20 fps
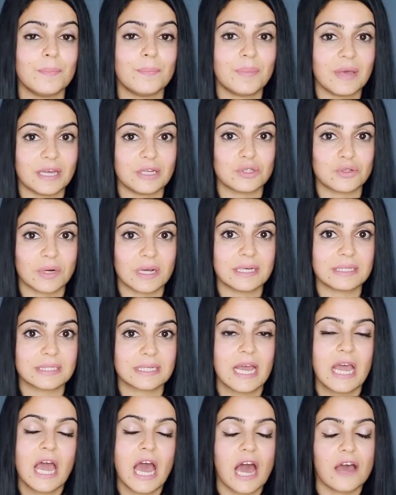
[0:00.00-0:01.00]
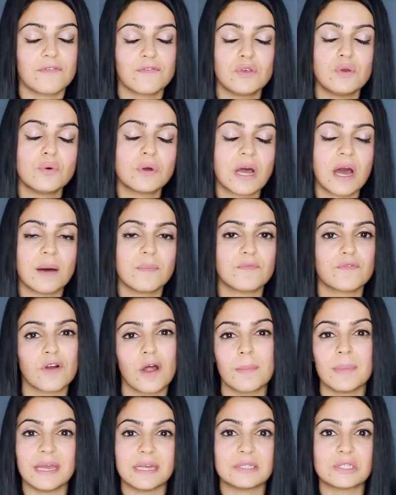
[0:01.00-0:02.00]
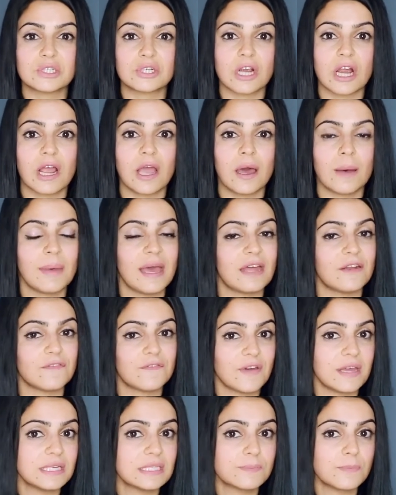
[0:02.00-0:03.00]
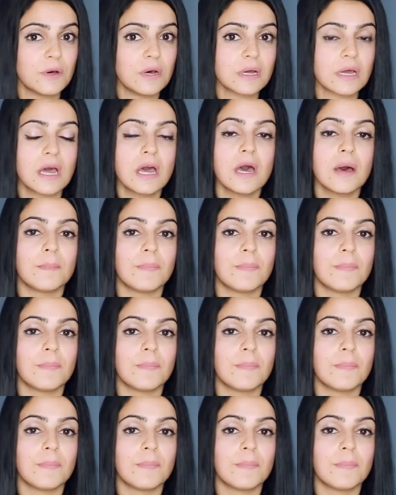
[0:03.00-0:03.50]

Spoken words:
Pinterest. A few come from Instagram and Facebook,